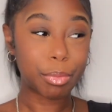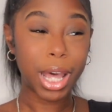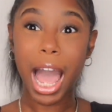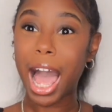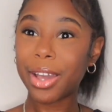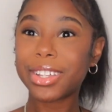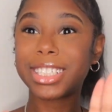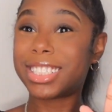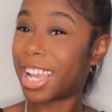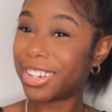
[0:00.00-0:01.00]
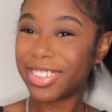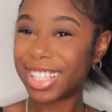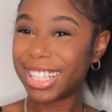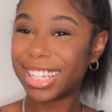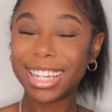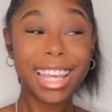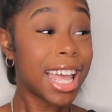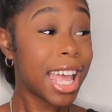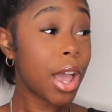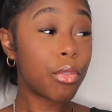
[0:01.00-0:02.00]
But I was genuinely
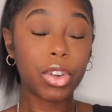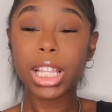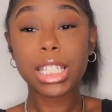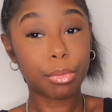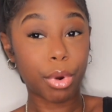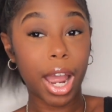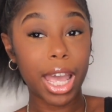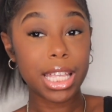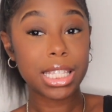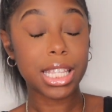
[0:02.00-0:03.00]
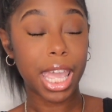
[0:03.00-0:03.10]
really surprised